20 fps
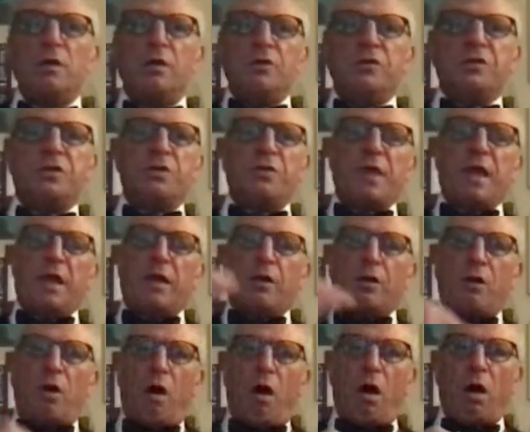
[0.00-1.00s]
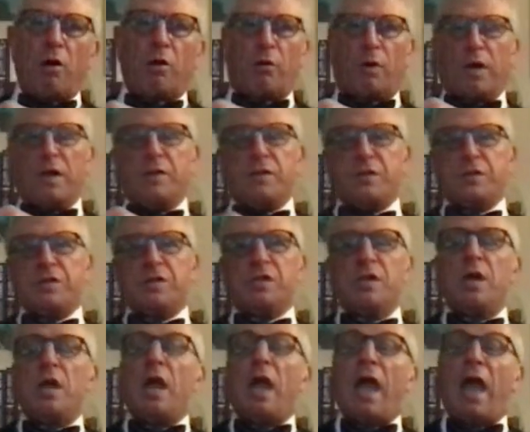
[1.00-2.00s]
so then Congress
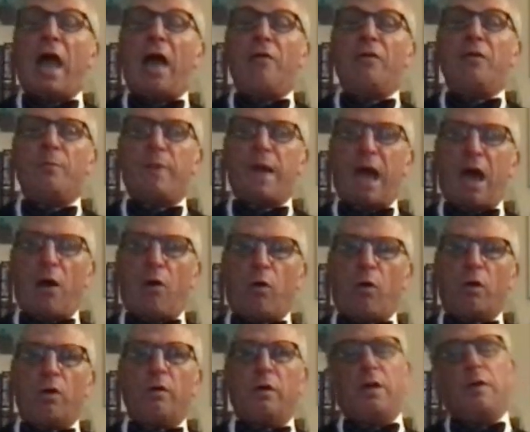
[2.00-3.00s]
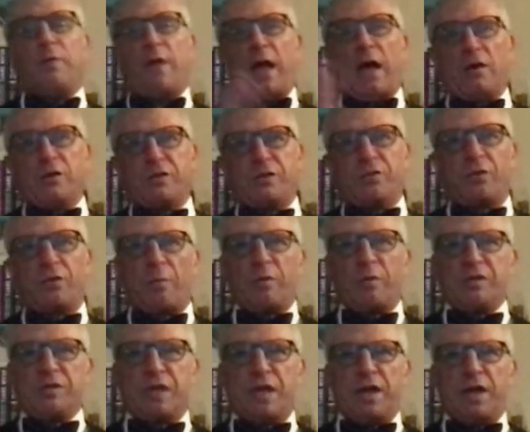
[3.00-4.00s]
had the power in the House of
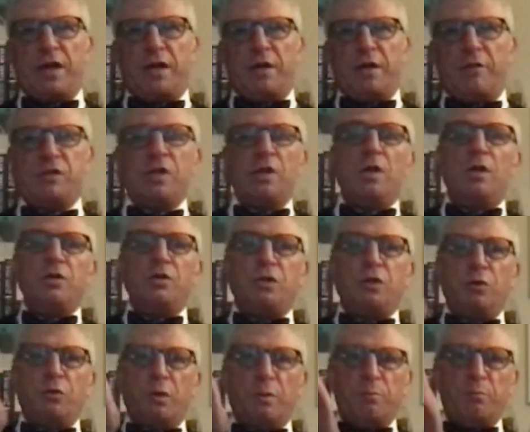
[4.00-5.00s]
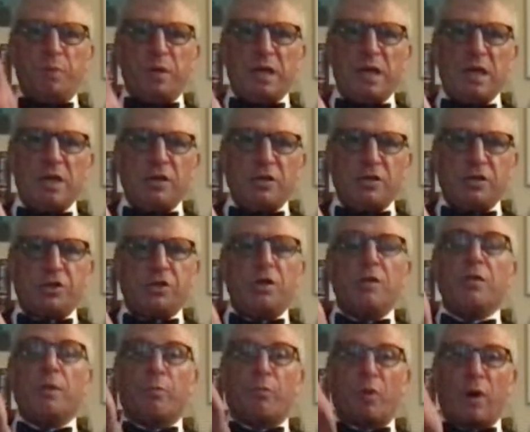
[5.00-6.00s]
Representatives to impeach
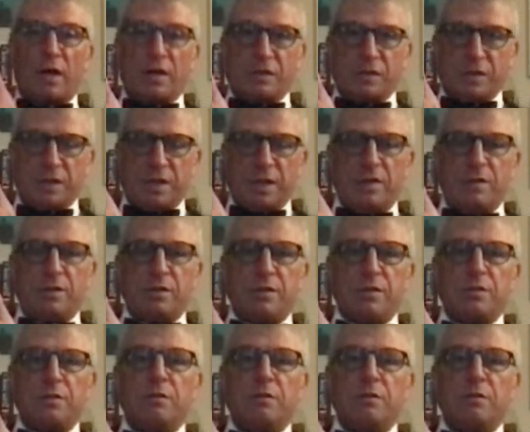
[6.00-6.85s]
the president.